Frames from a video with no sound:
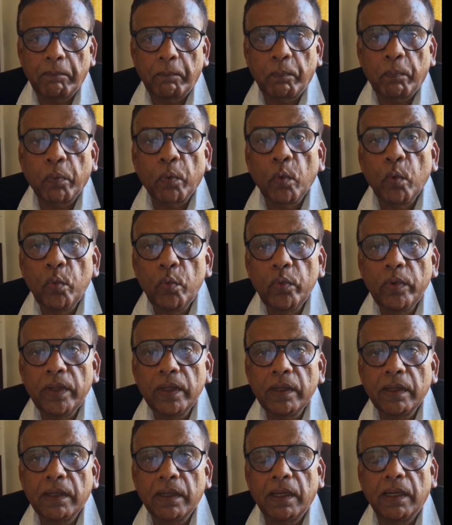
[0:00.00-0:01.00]

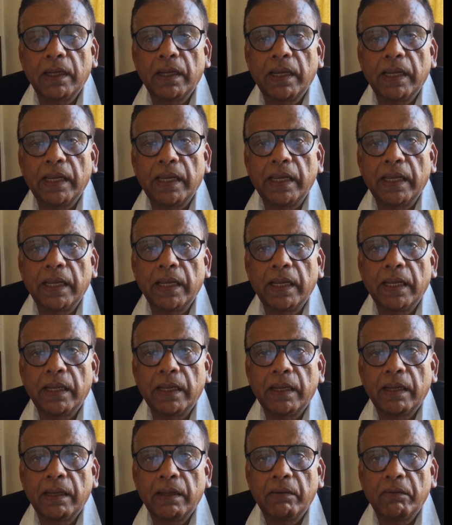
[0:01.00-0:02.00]
proving a
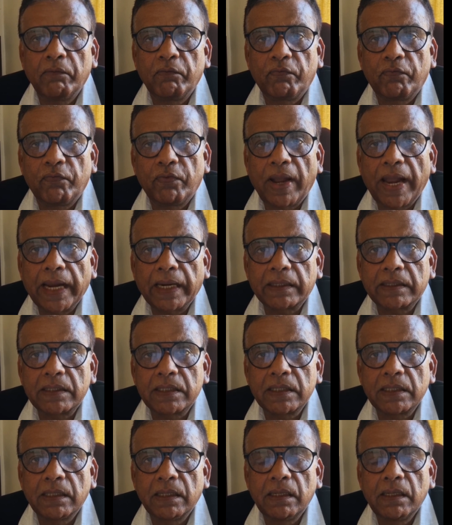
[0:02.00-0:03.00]

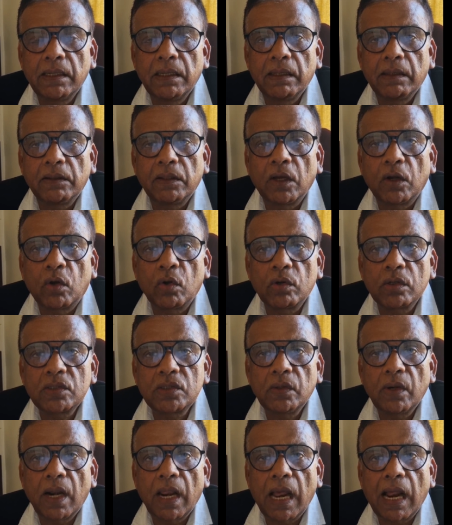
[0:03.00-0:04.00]
fact, the courts
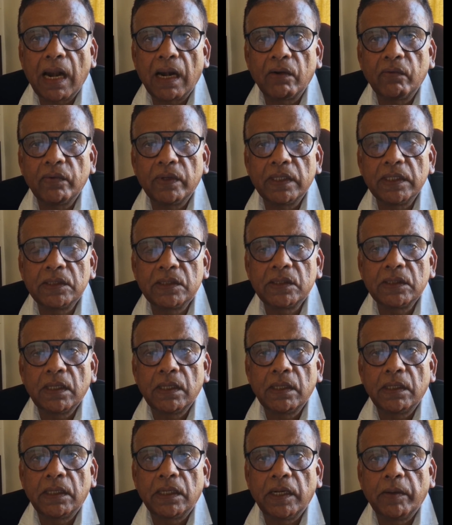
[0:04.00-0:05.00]
will always
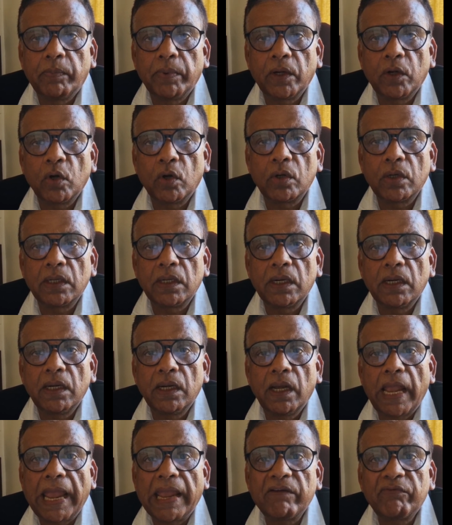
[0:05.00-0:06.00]
depend on
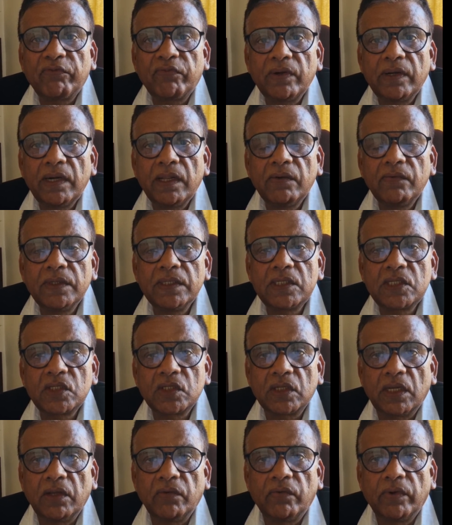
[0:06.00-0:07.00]
affidavits
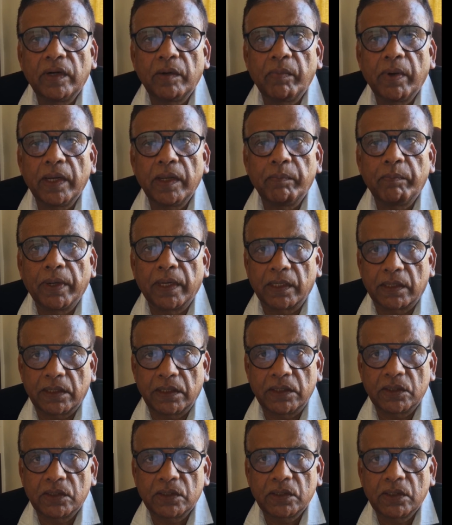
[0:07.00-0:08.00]
given by
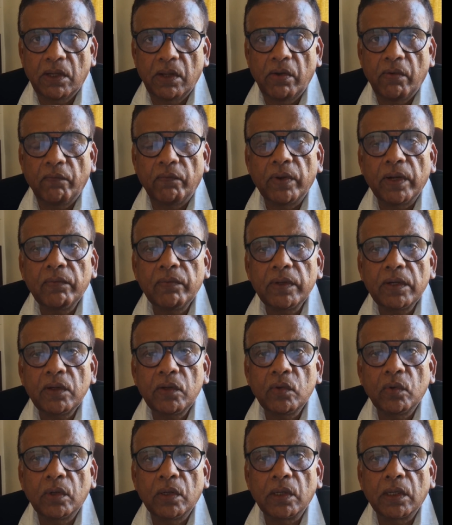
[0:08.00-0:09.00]
parties. Whenever
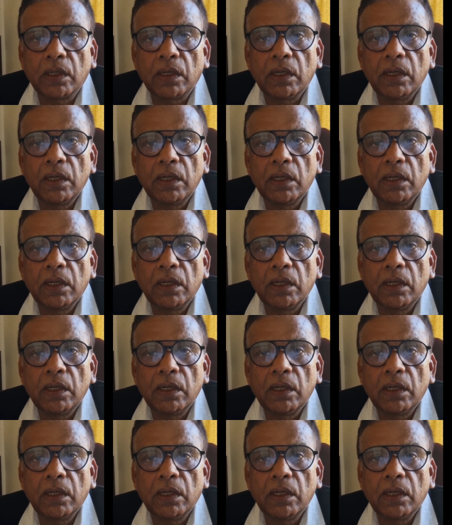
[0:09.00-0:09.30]
you are